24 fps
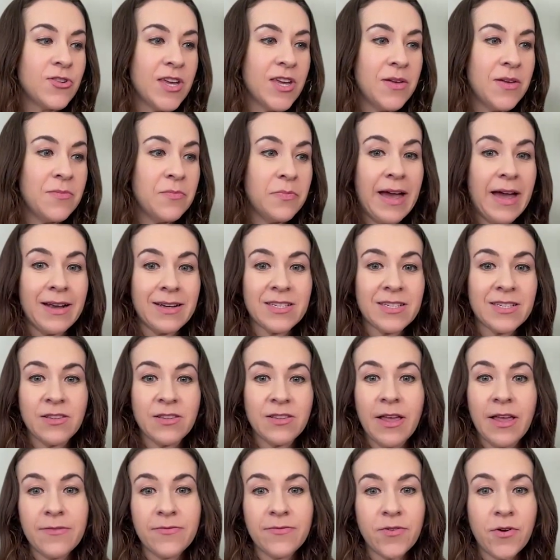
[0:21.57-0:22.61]
impacts
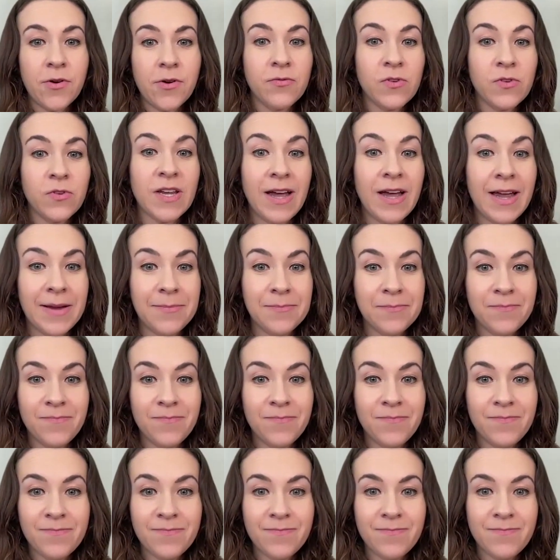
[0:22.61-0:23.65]
life over time.
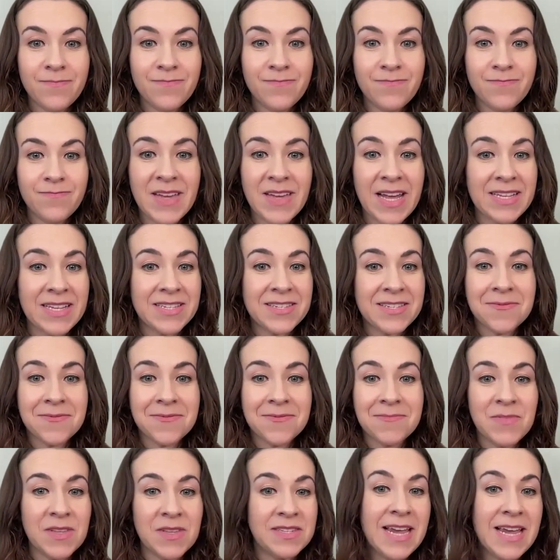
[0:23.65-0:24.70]
That's
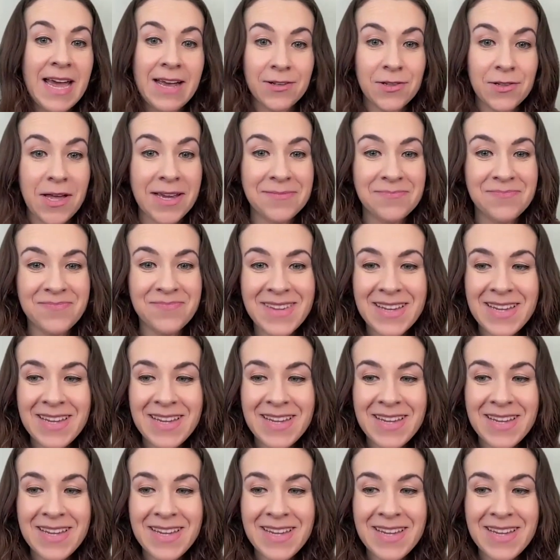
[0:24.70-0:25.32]
the tagline.